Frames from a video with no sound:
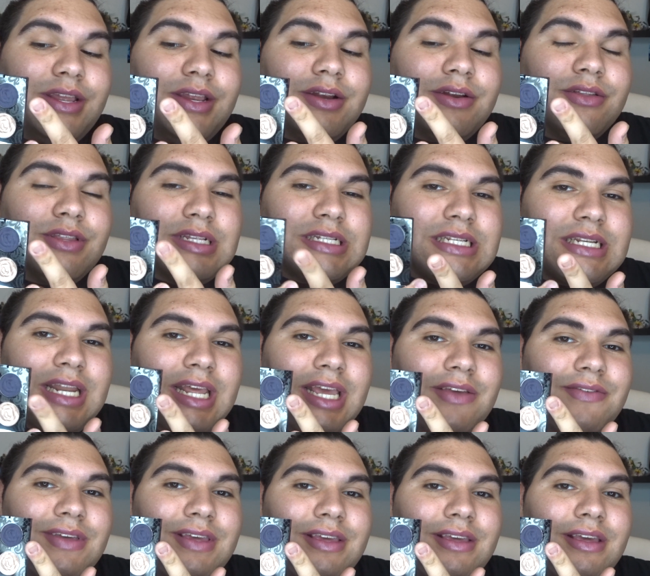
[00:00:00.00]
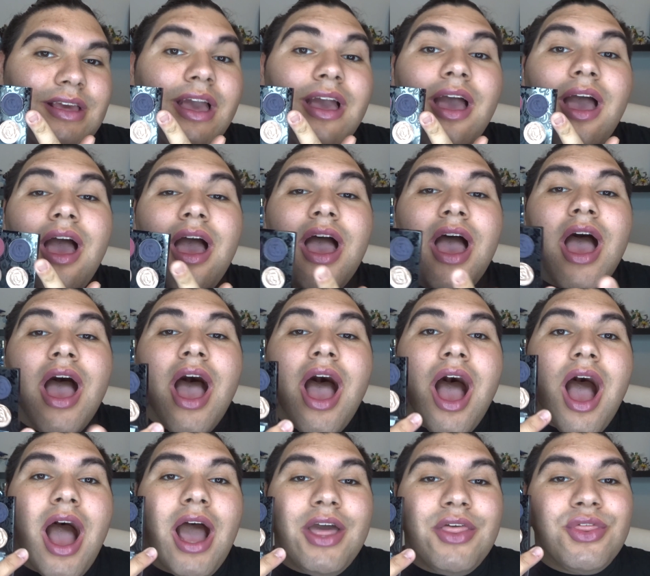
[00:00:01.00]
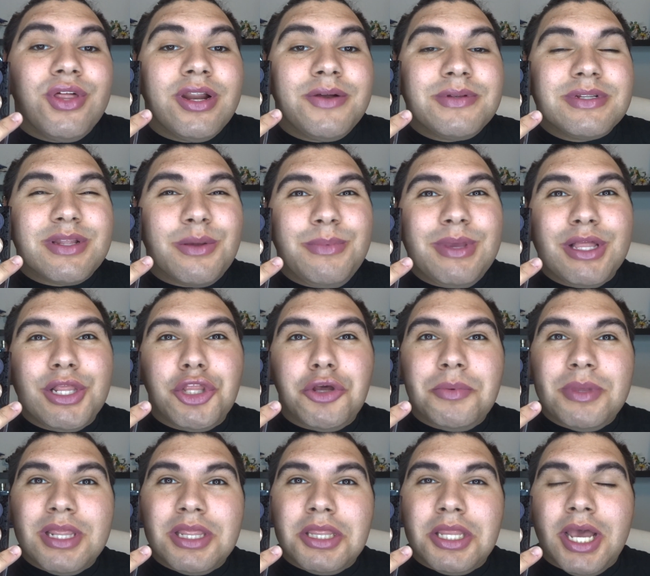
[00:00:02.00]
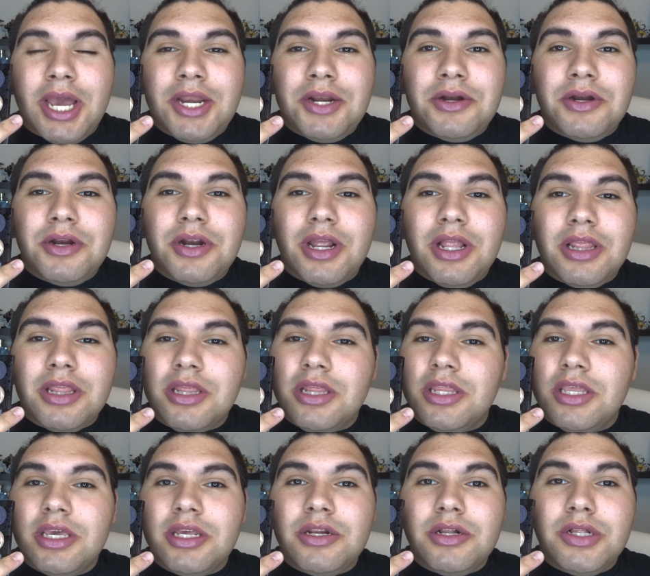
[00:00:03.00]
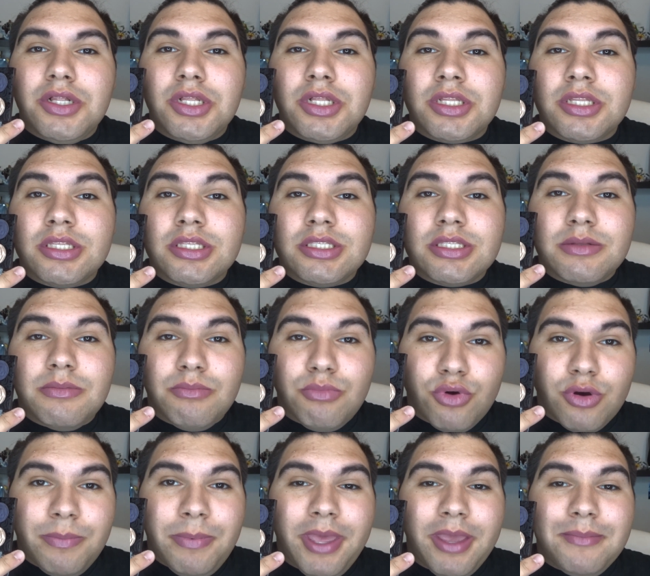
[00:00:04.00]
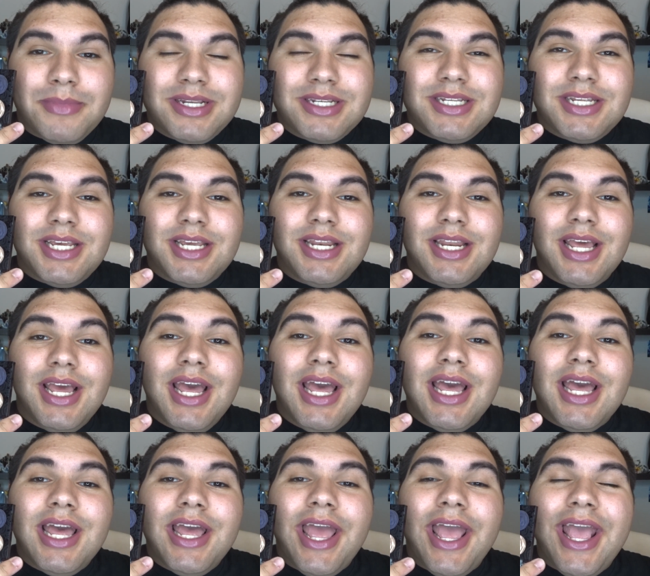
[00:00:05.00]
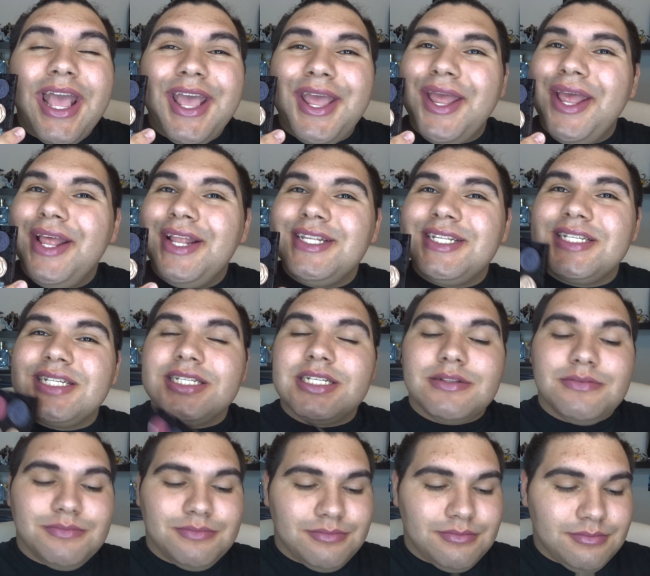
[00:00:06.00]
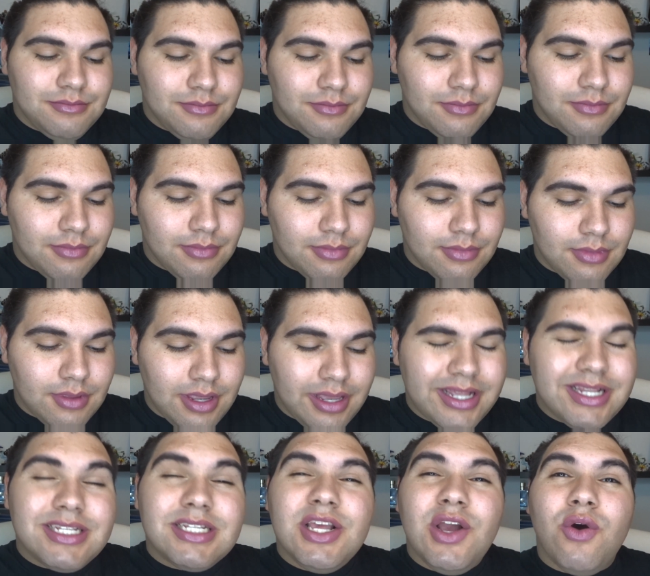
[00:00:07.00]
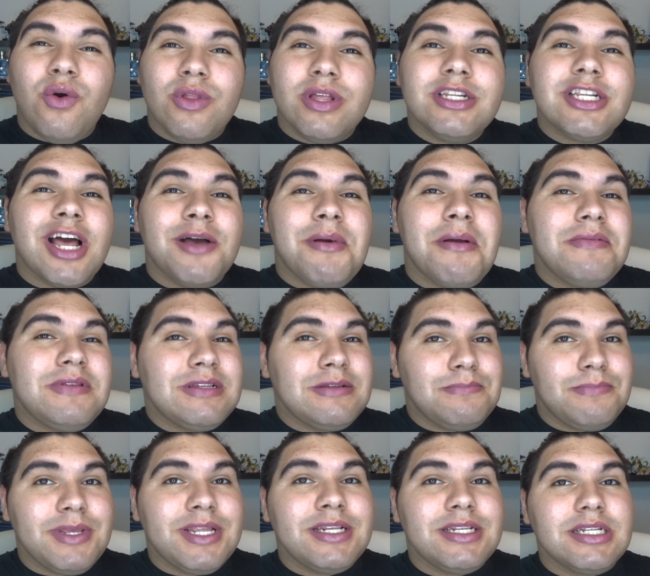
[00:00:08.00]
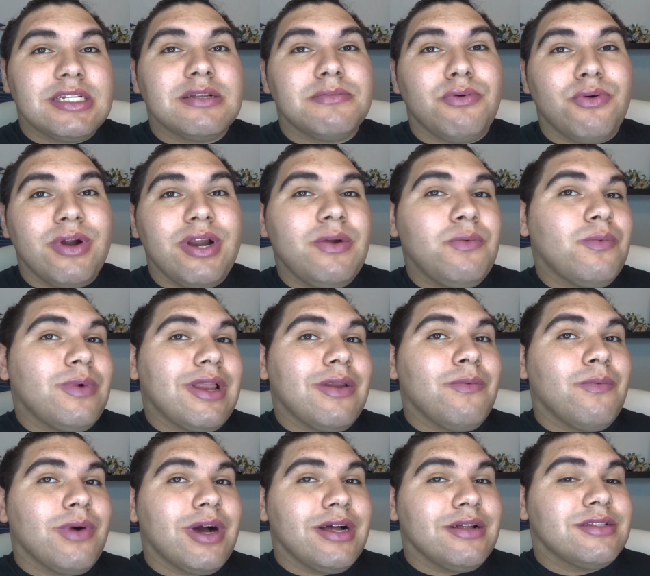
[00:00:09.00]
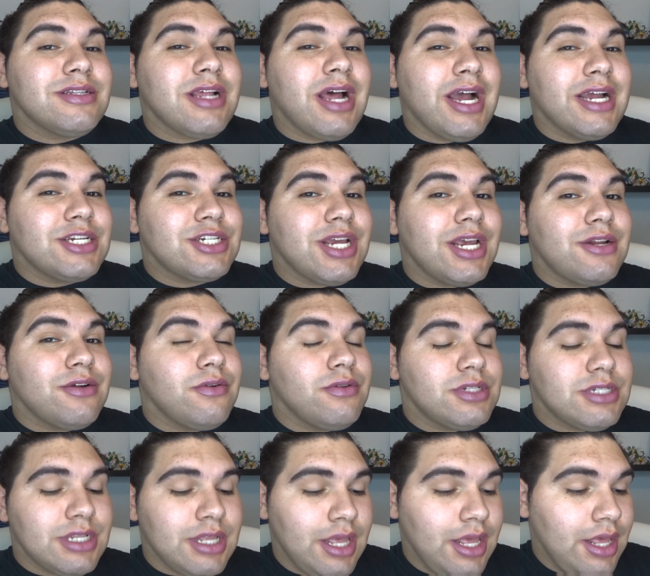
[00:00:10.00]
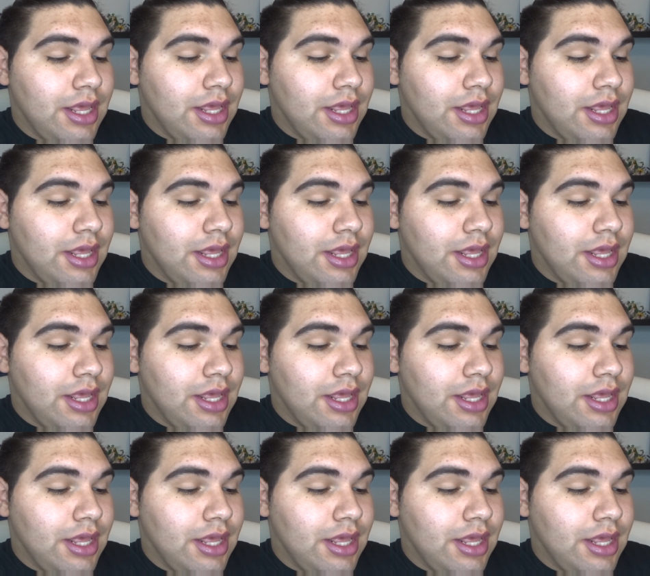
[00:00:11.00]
here, this navy. I thought it was going to be a little bit lighter, a little more pigmented. It's the only time I've been disappointed in Wet n Wild's eyeshadows.